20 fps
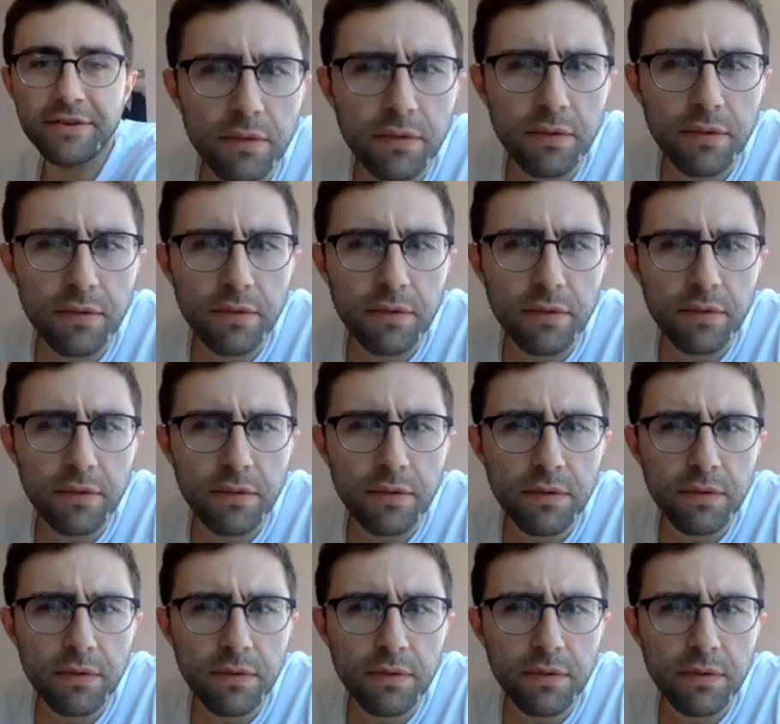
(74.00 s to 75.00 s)
Only thing I
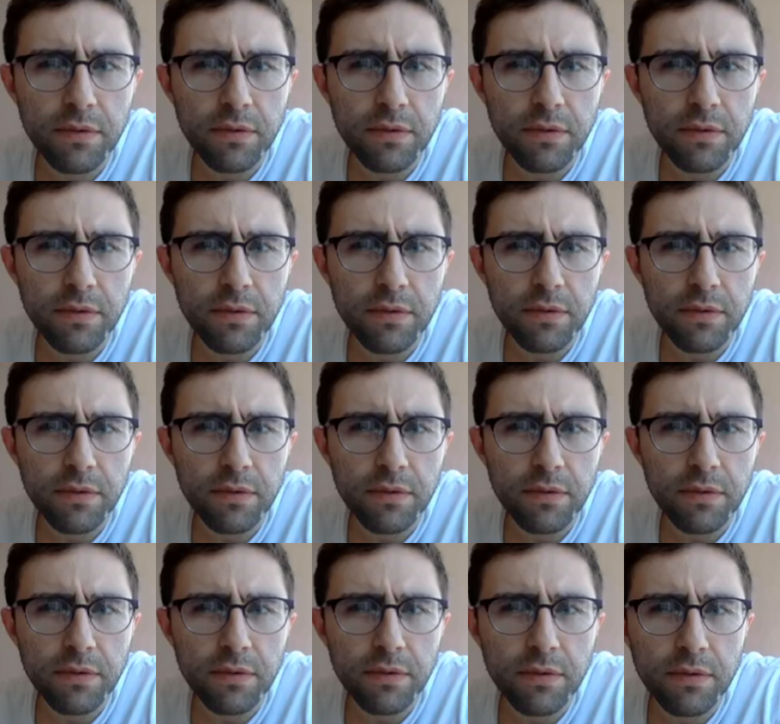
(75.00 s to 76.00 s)
was to
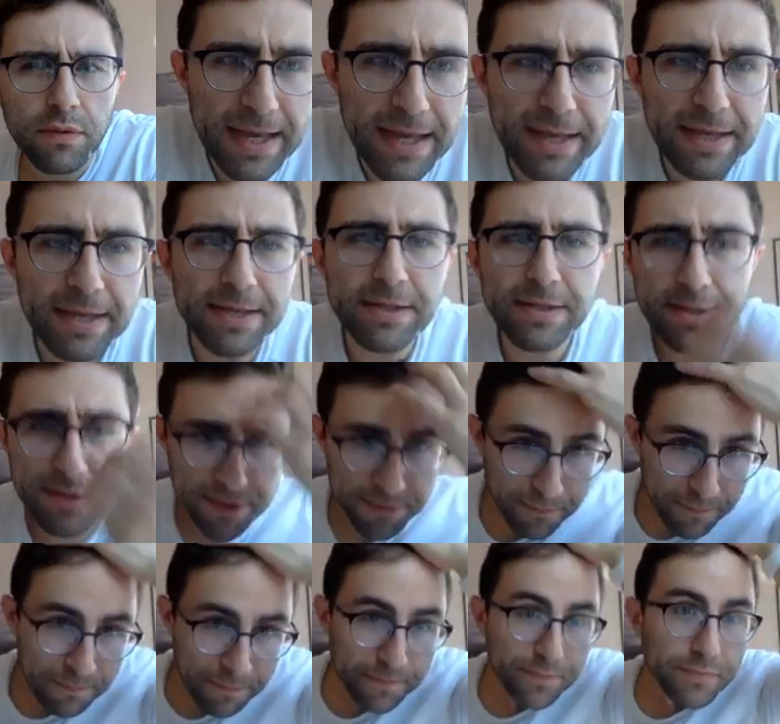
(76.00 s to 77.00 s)
say is,
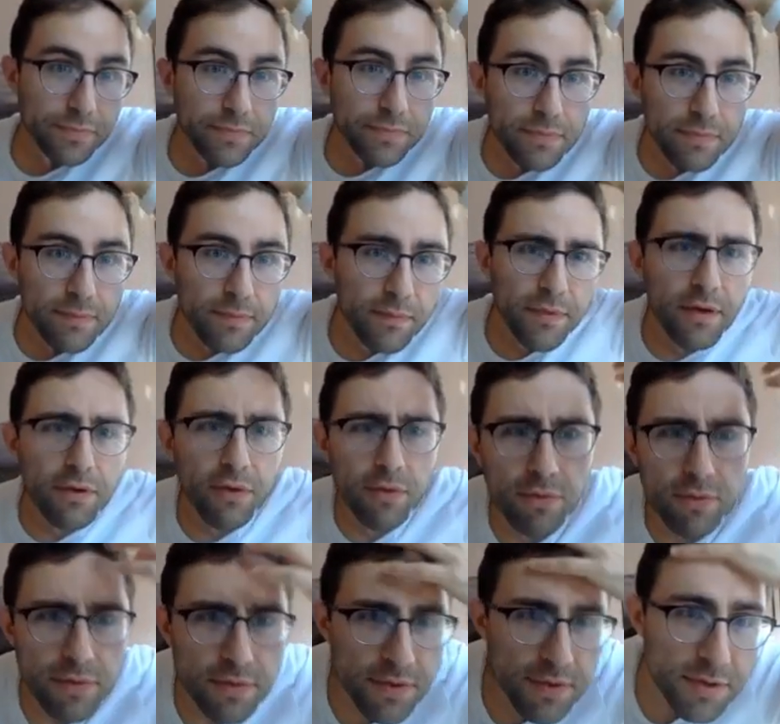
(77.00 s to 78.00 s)

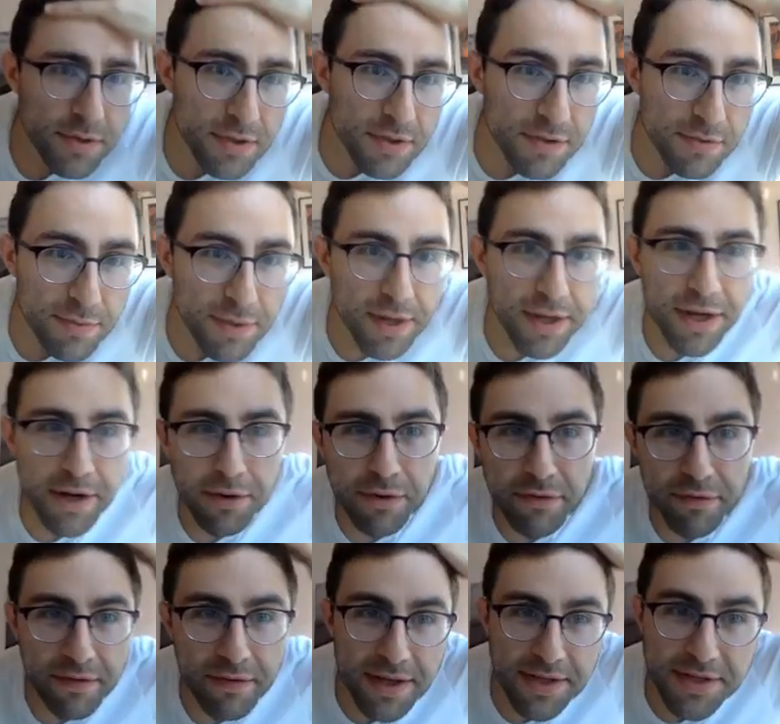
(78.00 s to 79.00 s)
it's just my hair
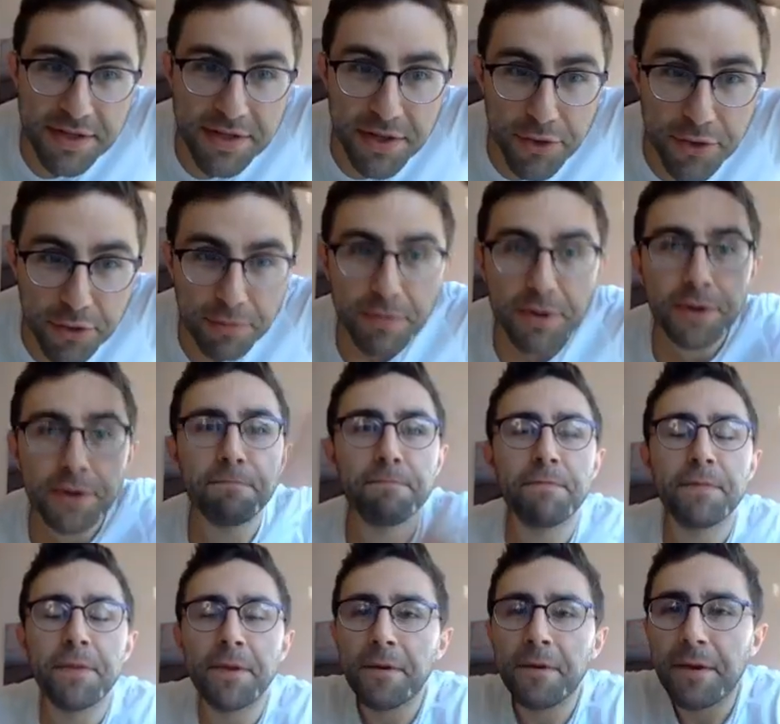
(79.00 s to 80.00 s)
as nice as it could be.
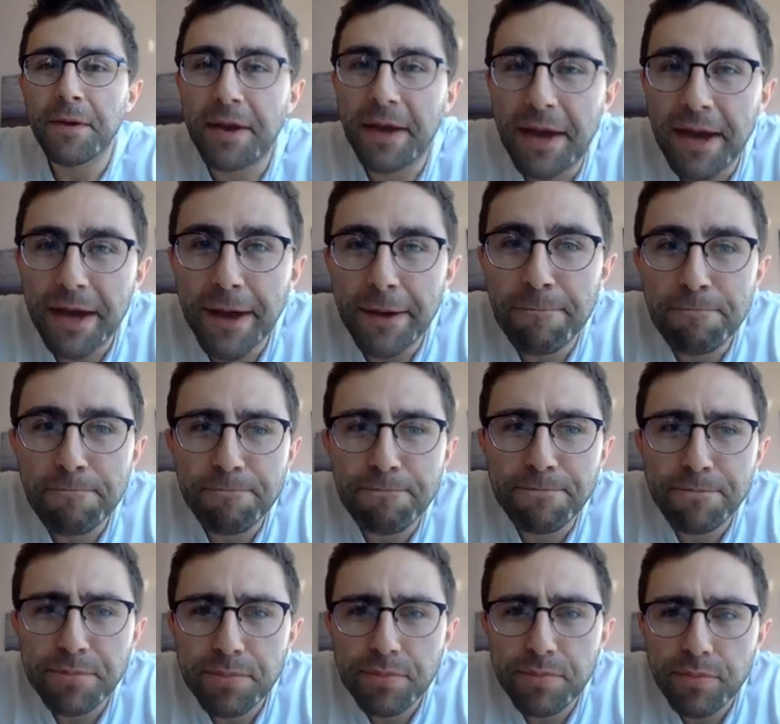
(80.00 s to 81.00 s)

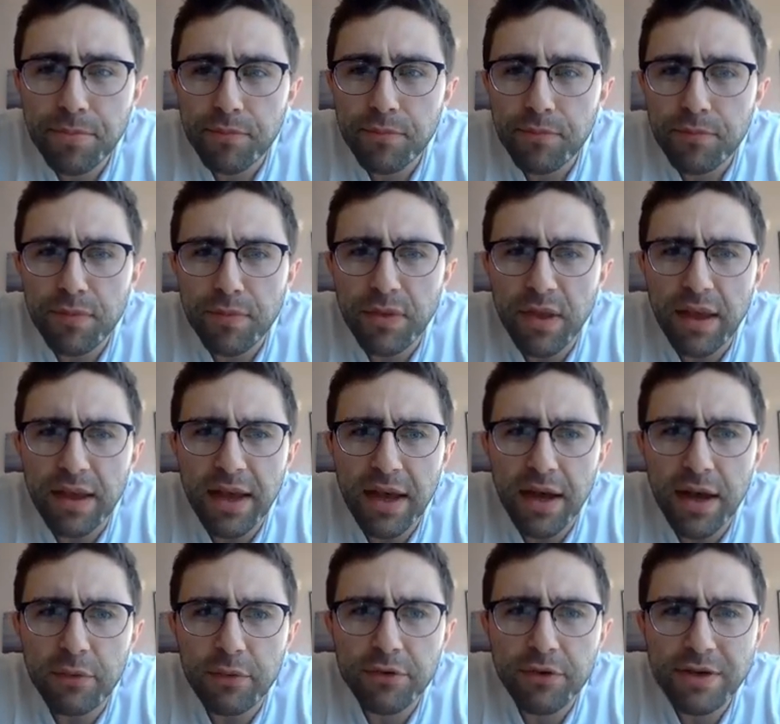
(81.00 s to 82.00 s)
Yeah,
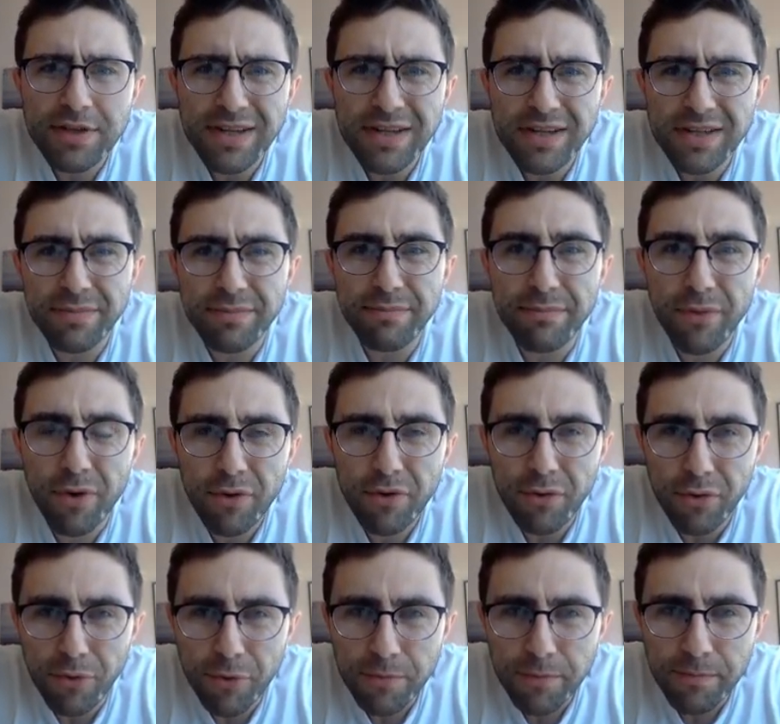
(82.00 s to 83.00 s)
I was going to say
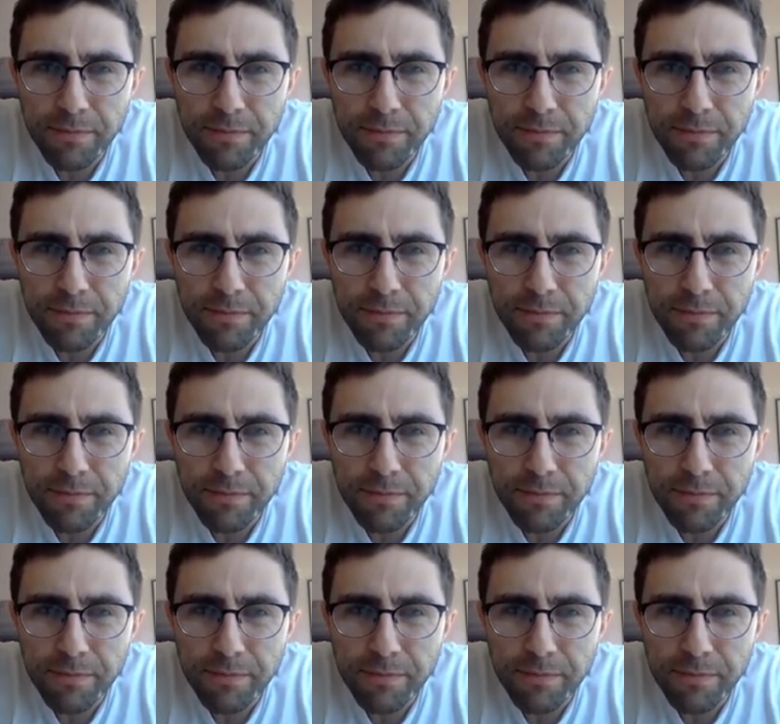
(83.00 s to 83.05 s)
tomorrow.